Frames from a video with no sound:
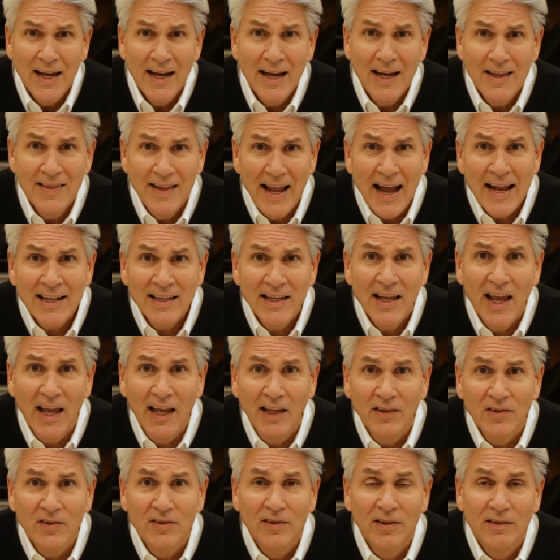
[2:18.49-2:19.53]
In that
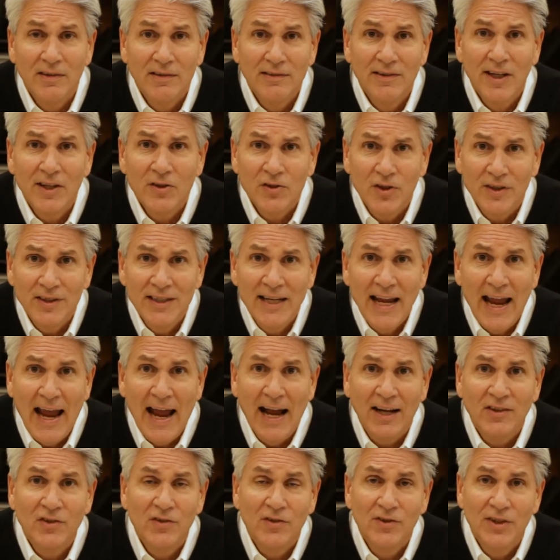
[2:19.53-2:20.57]
case, there's a
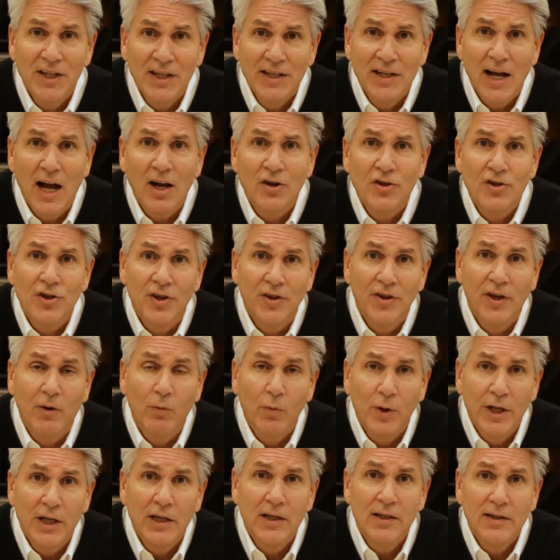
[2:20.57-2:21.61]
tax deduction that
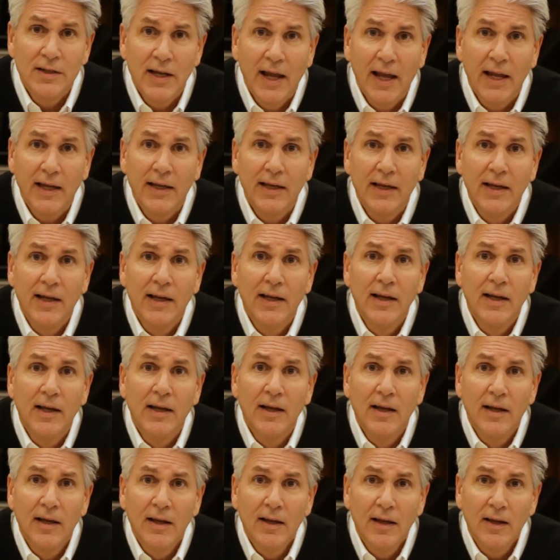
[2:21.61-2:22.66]
we can take
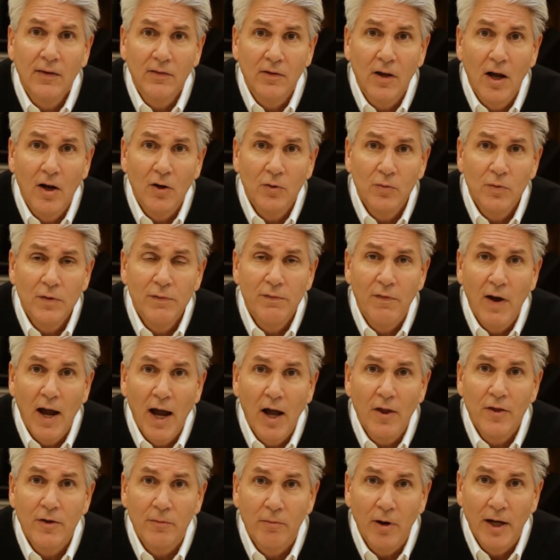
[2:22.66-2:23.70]
as long as we
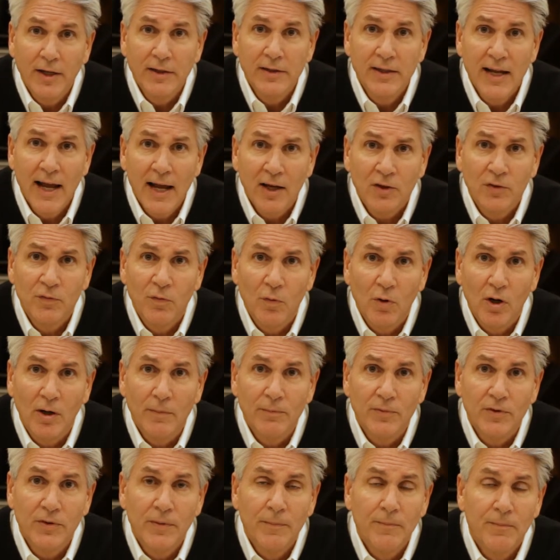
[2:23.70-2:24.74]
file the right tax
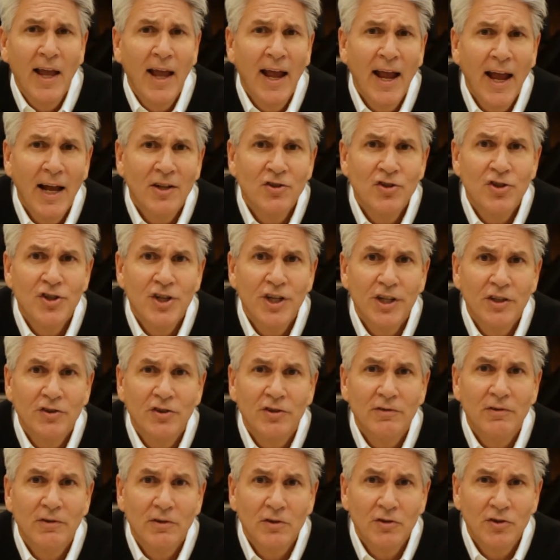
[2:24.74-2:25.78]
forms. Had she
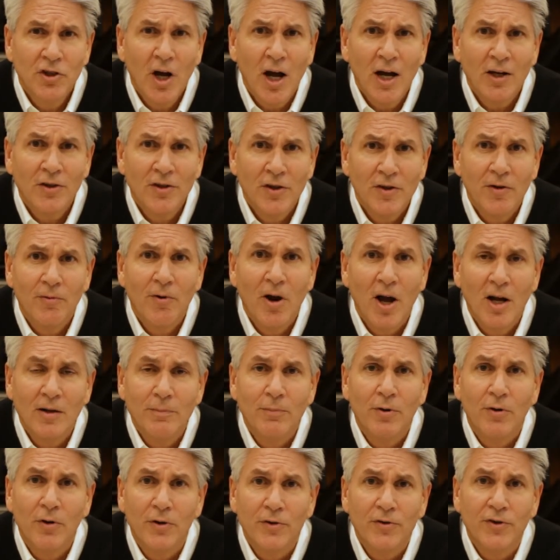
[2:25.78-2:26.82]
talked to the wrong
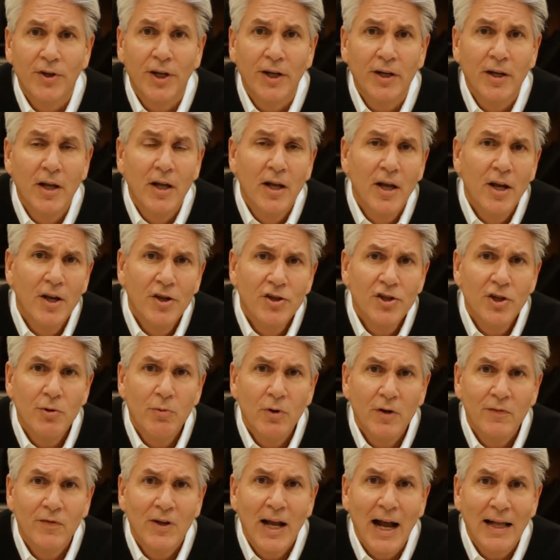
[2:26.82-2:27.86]
person, she
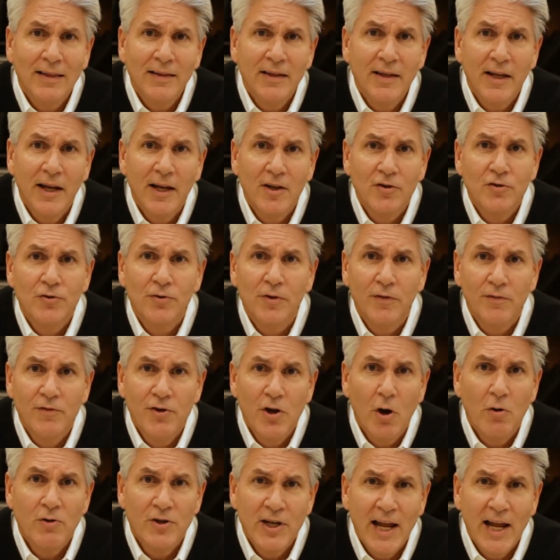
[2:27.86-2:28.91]
would have got the answer of
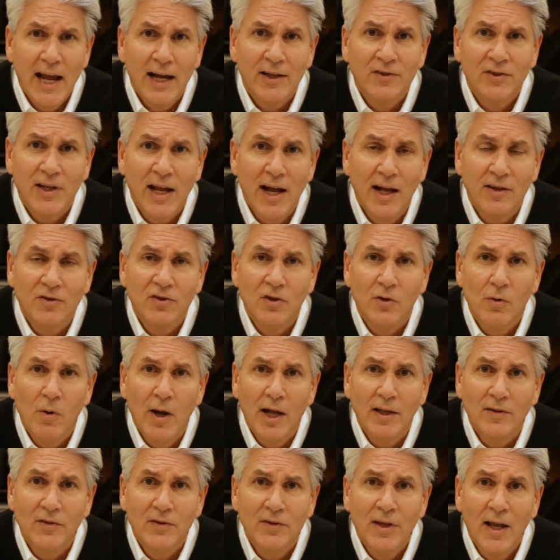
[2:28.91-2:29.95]
no tax
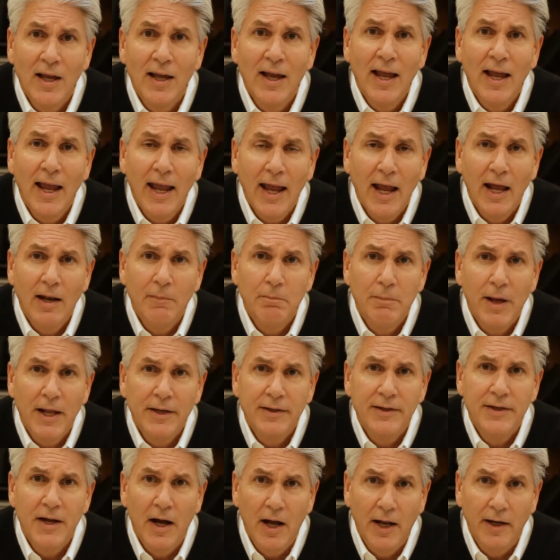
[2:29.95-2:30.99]
consequence and
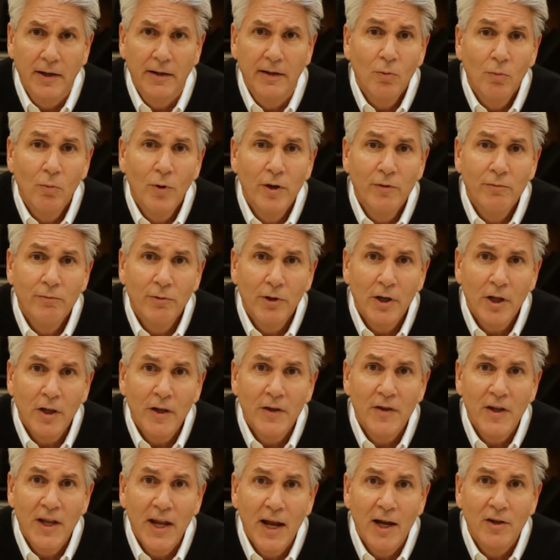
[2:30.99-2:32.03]
been done, when really
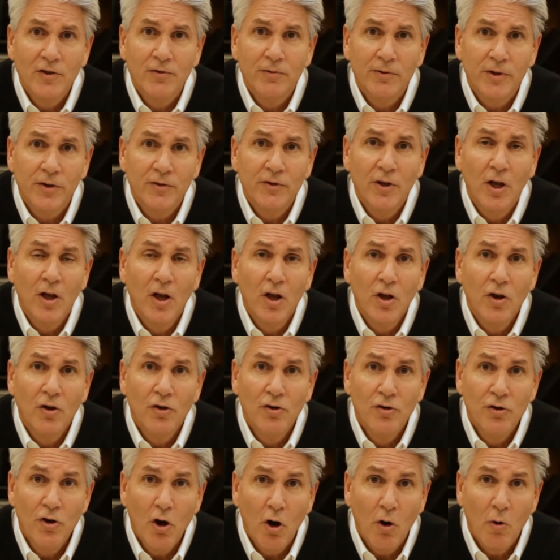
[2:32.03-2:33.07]
the answer is
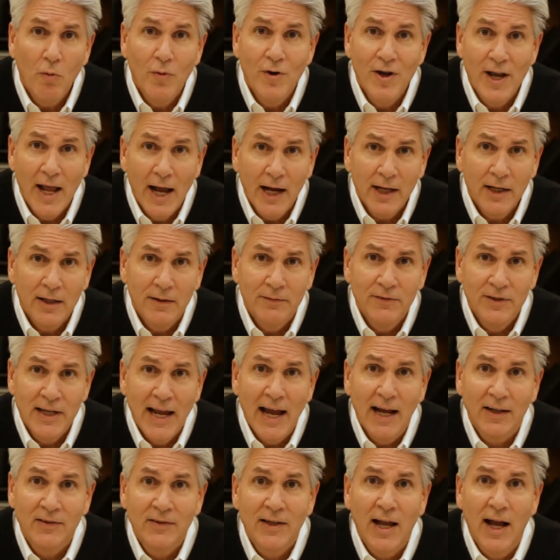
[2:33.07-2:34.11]
no negative
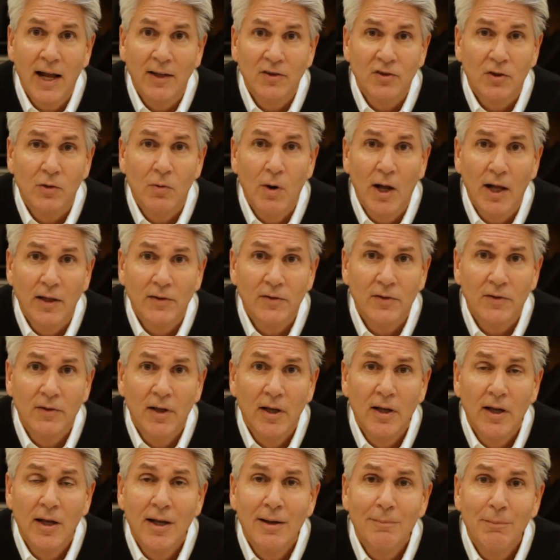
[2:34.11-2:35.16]
tax consequence,
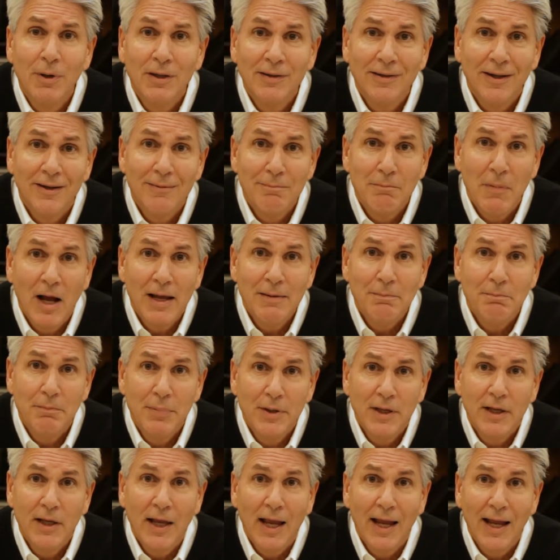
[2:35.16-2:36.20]
but there might
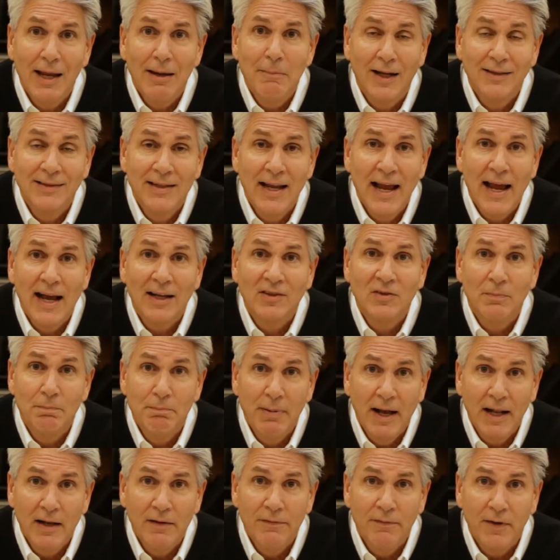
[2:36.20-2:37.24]
be a tax
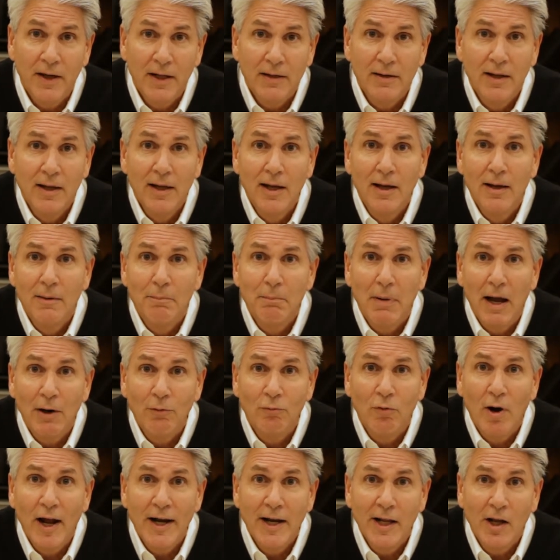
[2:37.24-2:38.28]
benefit by
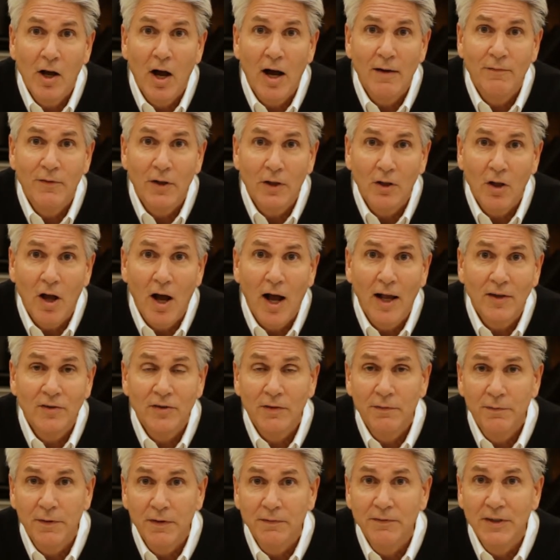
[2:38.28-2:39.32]
writing off a loss
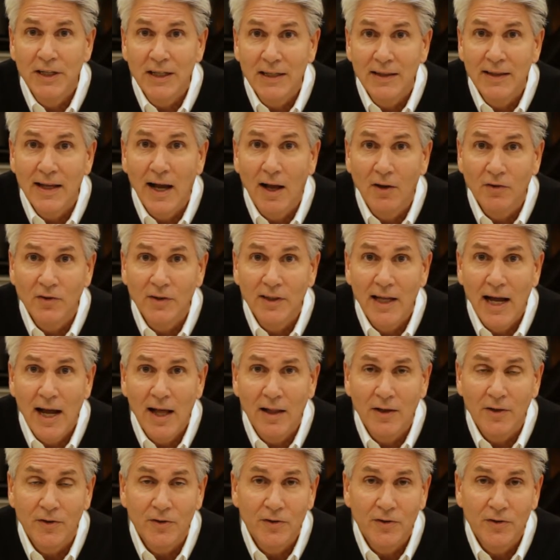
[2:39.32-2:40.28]
of $15,000.